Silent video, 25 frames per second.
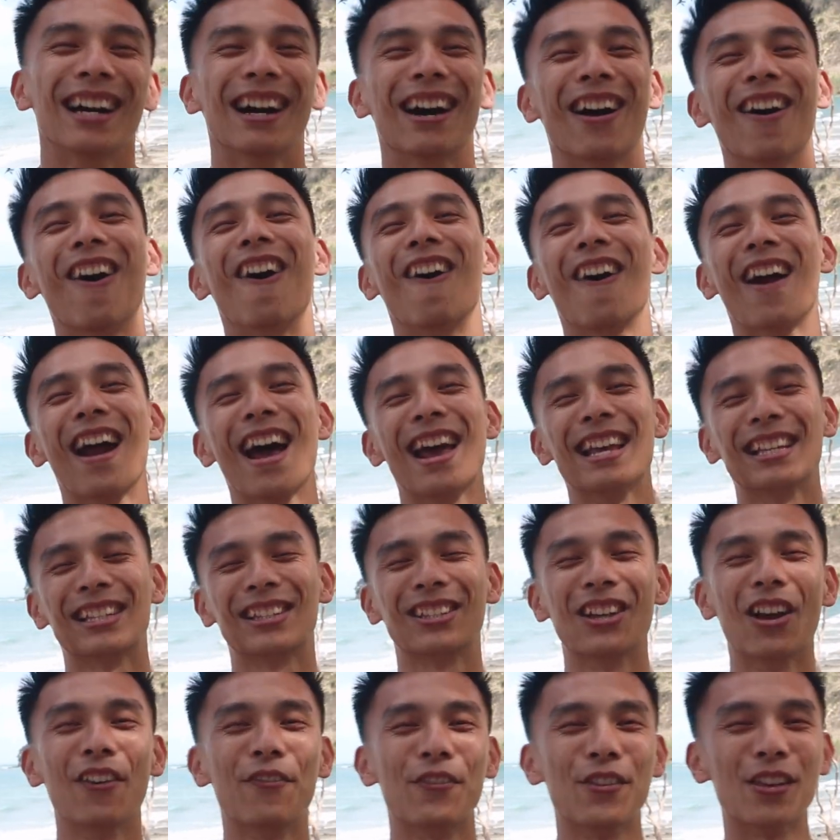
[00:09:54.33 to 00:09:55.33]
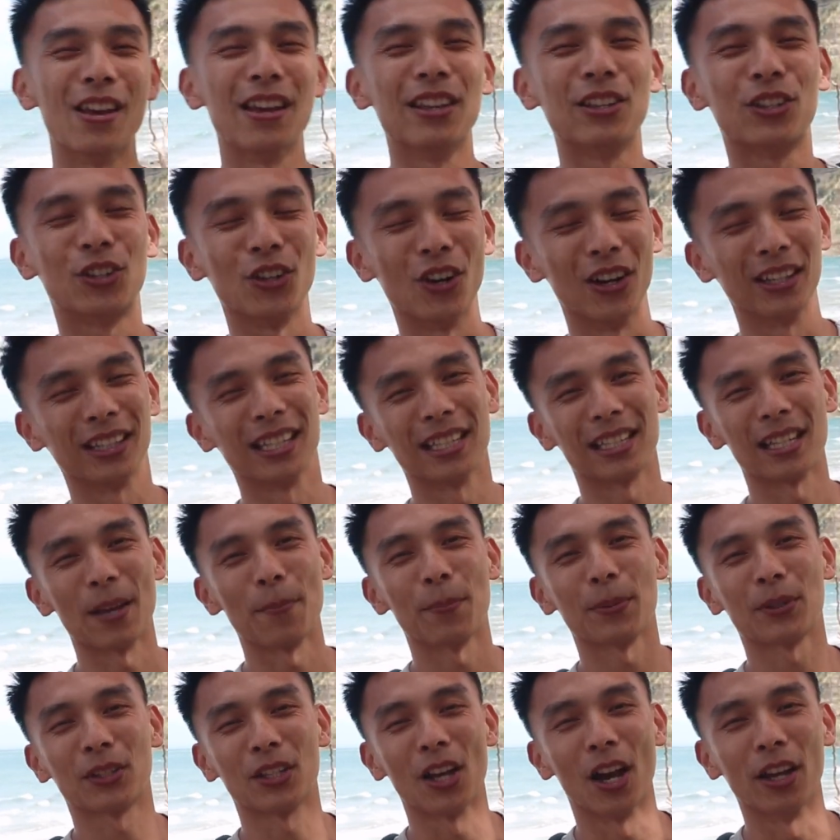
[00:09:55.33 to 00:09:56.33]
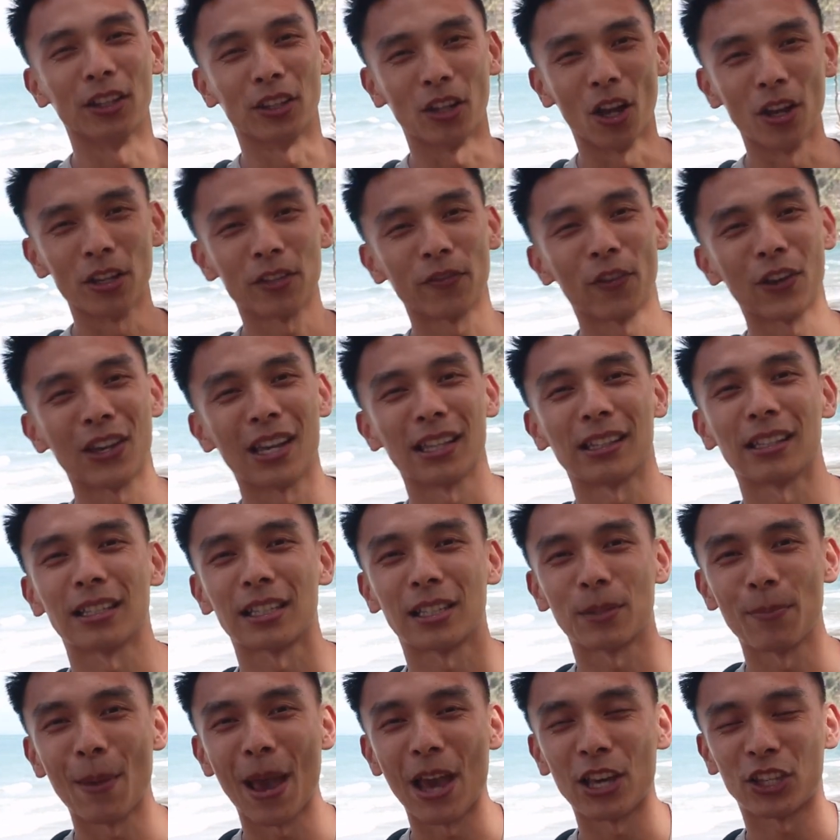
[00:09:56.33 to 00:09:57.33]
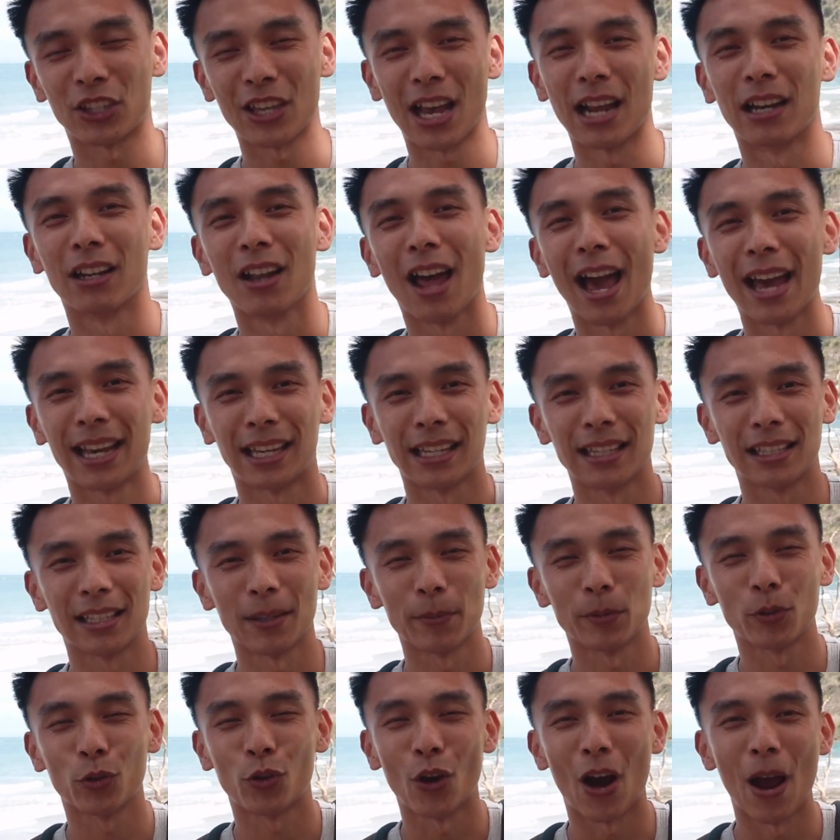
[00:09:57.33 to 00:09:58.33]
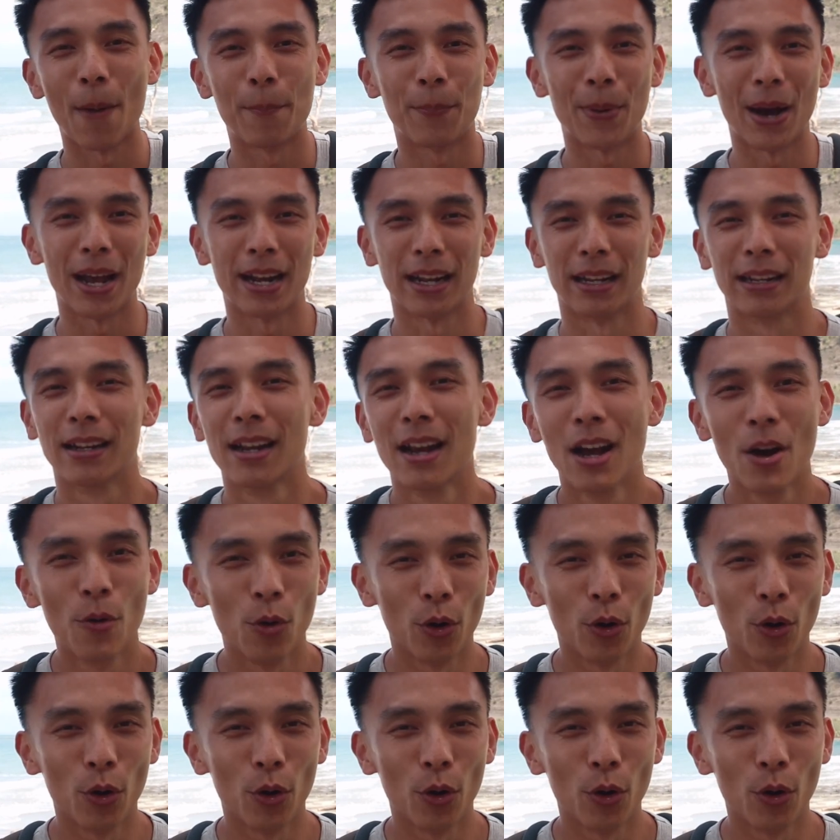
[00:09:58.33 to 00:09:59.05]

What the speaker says: Alright, so if you enjoyed this episode, don't forget to smash that like and subscribe button.